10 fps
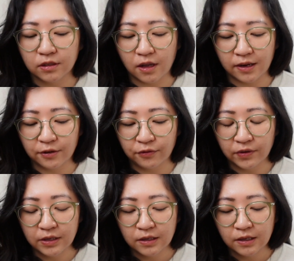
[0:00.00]
A lot of
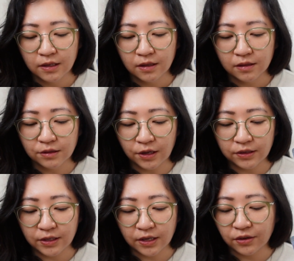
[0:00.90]

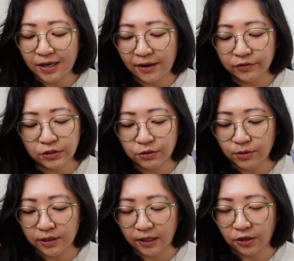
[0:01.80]
it could have to do
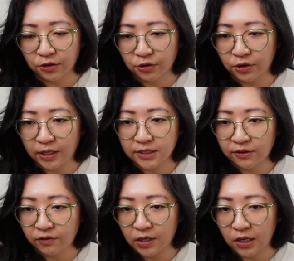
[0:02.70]
with like your
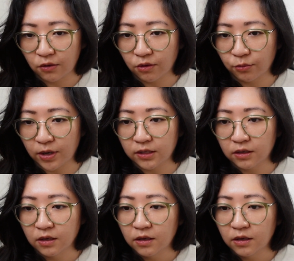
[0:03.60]
creativity or what